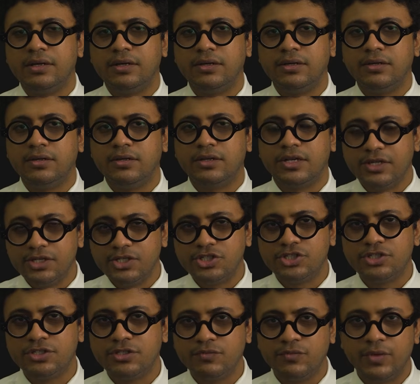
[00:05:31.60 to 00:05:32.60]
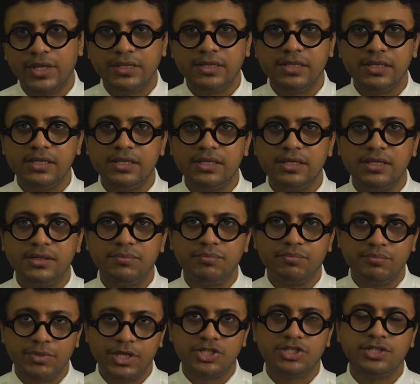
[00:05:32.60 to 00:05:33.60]
a condition where the
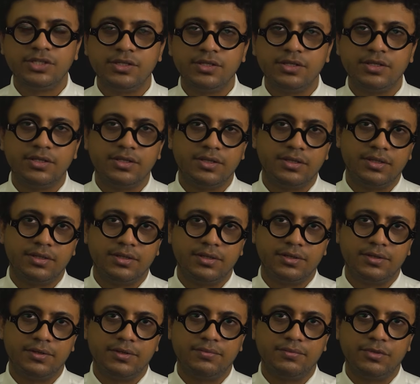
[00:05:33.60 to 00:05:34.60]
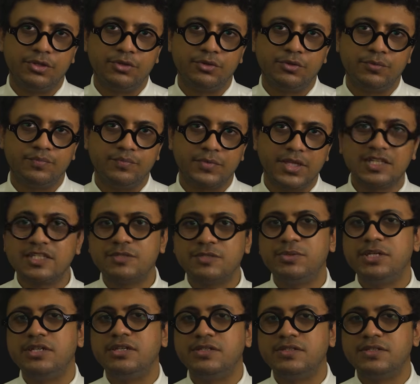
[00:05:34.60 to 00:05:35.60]
patient,
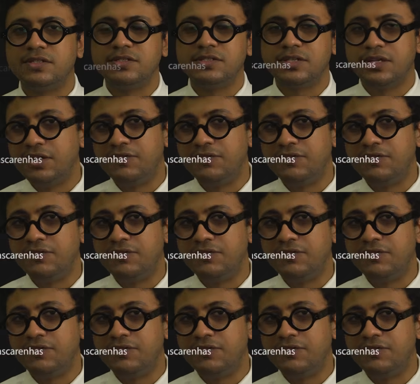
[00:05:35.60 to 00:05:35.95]
experiences